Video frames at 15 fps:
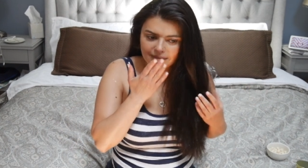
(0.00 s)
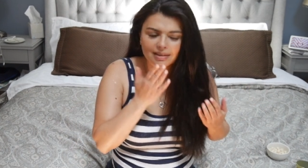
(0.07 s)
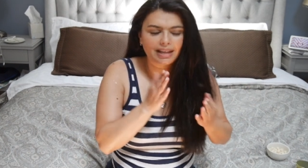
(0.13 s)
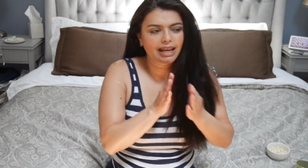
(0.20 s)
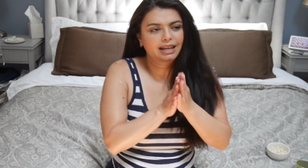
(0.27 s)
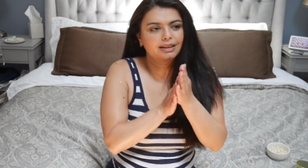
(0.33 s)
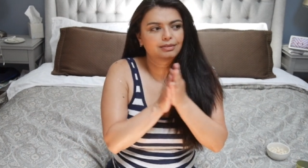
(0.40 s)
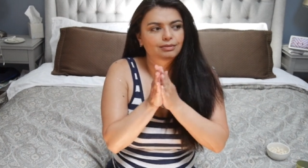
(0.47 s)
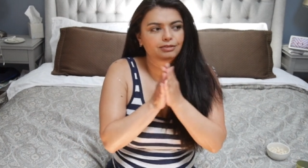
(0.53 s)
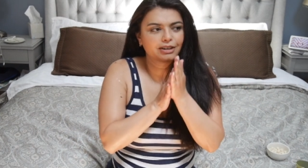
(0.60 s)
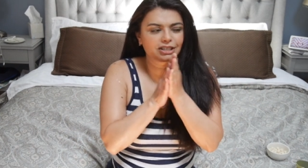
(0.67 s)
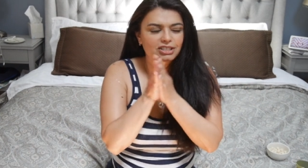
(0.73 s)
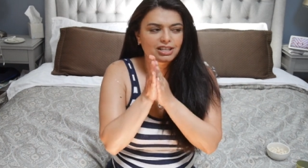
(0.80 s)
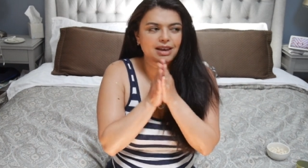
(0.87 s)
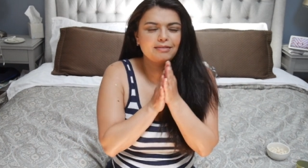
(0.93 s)
like
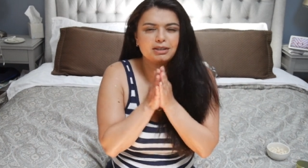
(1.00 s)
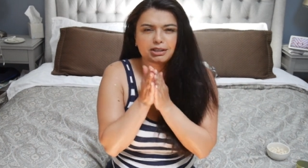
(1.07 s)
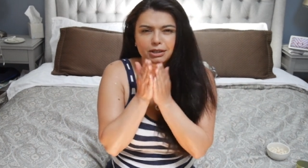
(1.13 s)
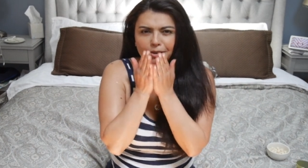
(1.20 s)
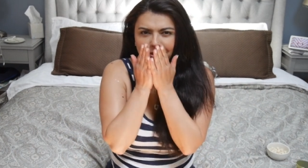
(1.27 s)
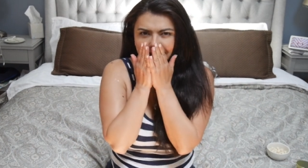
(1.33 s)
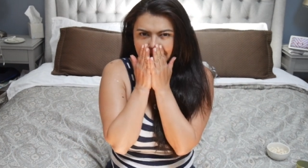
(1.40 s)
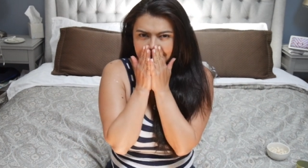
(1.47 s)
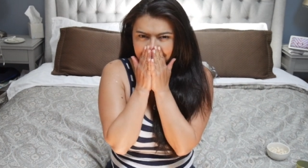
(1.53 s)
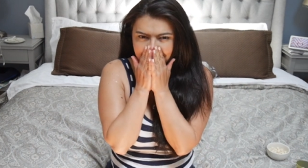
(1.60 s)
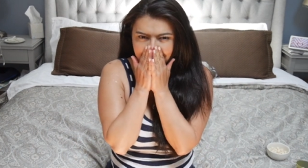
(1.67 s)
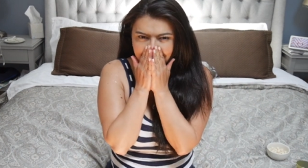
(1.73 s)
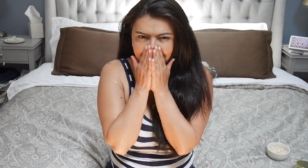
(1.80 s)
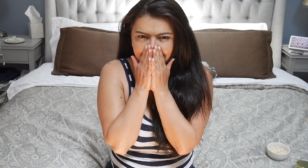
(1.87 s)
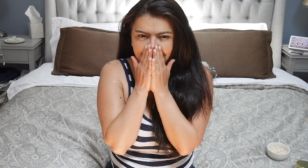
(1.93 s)
French lavender coconut.
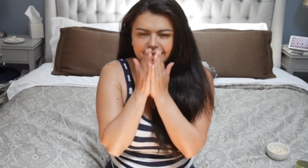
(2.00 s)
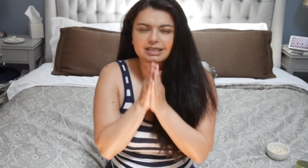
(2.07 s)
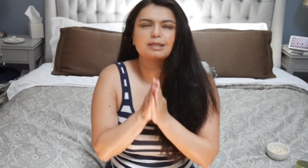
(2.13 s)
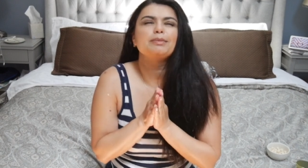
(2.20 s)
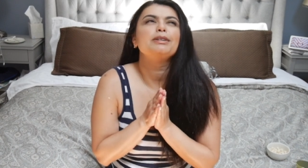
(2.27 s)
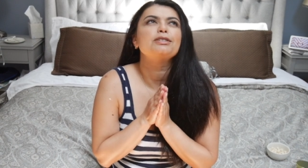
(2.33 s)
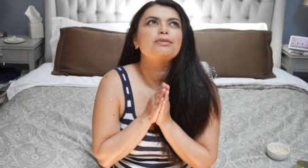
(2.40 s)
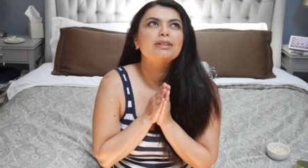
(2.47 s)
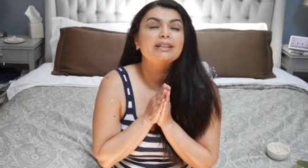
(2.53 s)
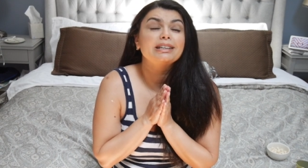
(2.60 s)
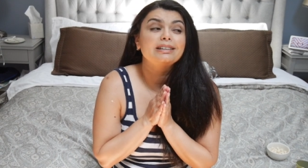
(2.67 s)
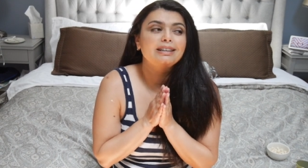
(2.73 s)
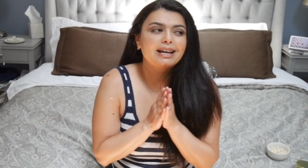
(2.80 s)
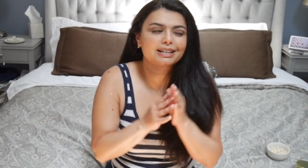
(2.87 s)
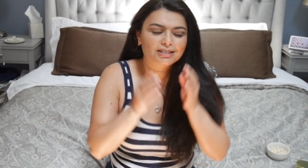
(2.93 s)
It smells really
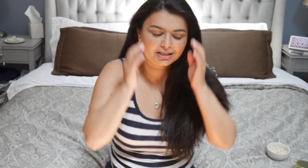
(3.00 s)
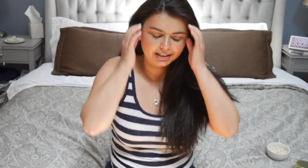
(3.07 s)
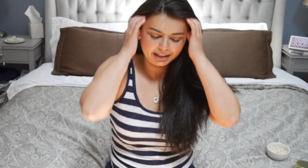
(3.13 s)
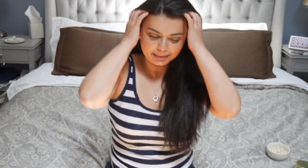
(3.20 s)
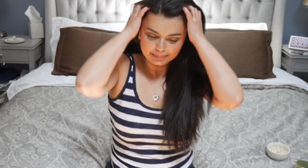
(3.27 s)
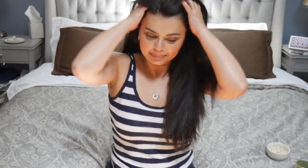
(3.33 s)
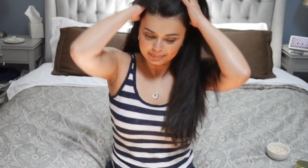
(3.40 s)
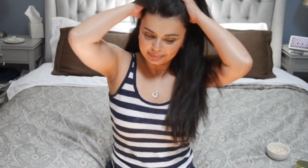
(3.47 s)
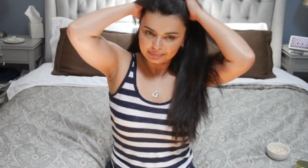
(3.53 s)
good, actually.